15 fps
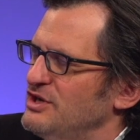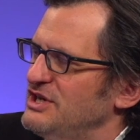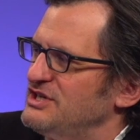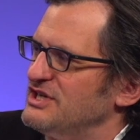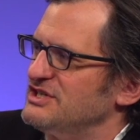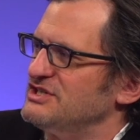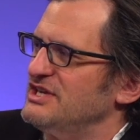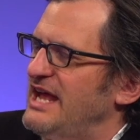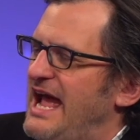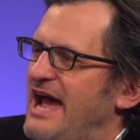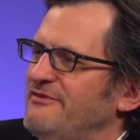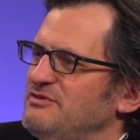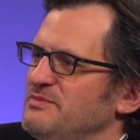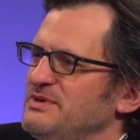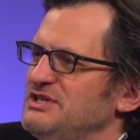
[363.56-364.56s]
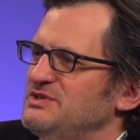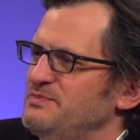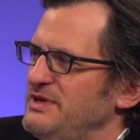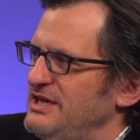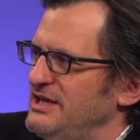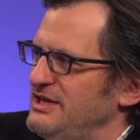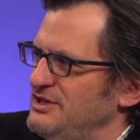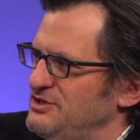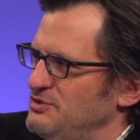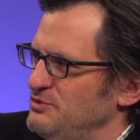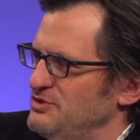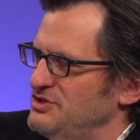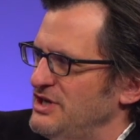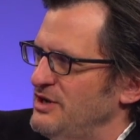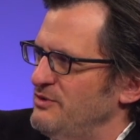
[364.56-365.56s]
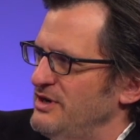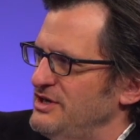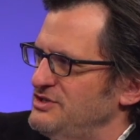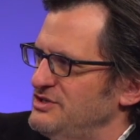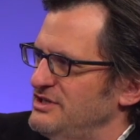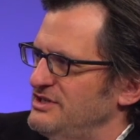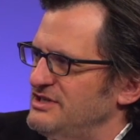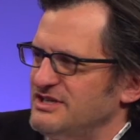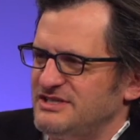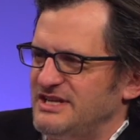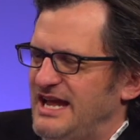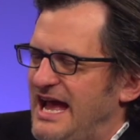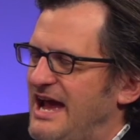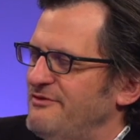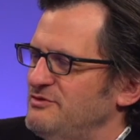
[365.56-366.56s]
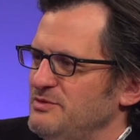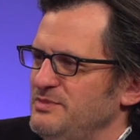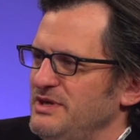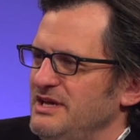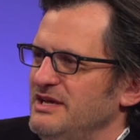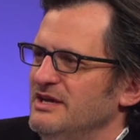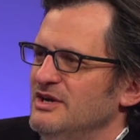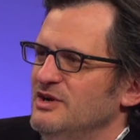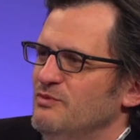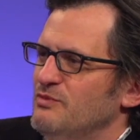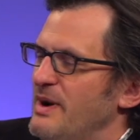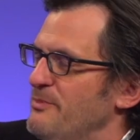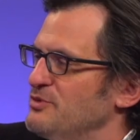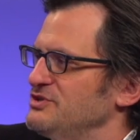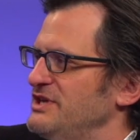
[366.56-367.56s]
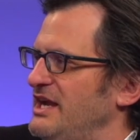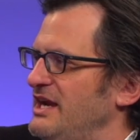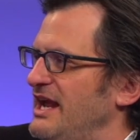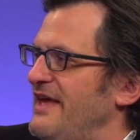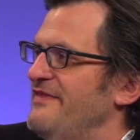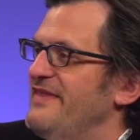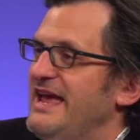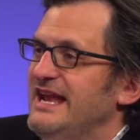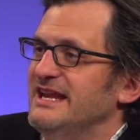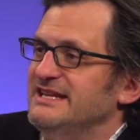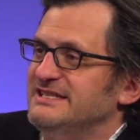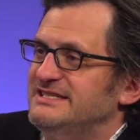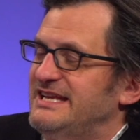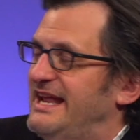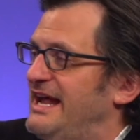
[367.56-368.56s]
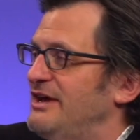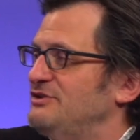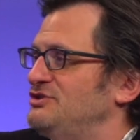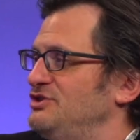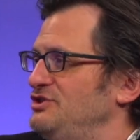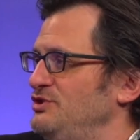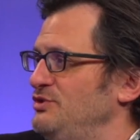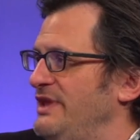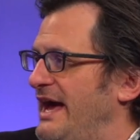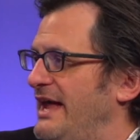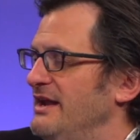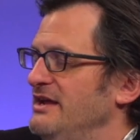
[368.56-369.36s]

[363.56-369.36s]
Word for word: It doesn't have to be speaking to a generation. It doesn't have to be represented. And they didn't set out to do that.